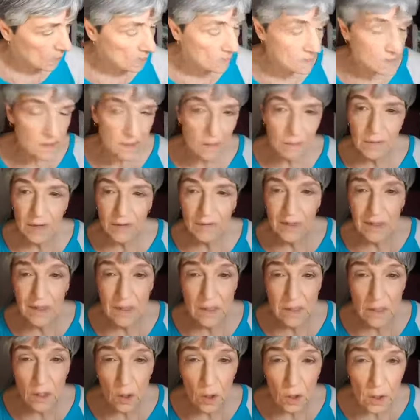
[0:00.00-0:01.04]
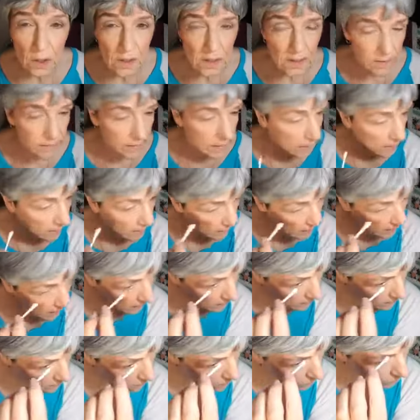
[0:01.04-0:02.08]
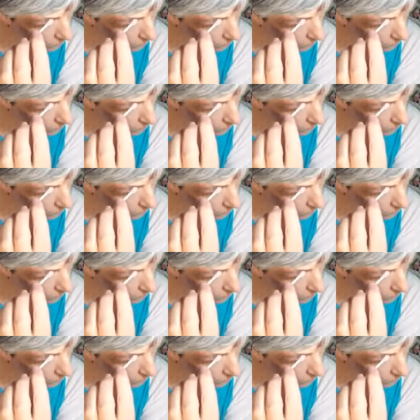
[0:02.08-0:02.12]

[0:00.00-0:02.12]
some of it is on the skin, I don't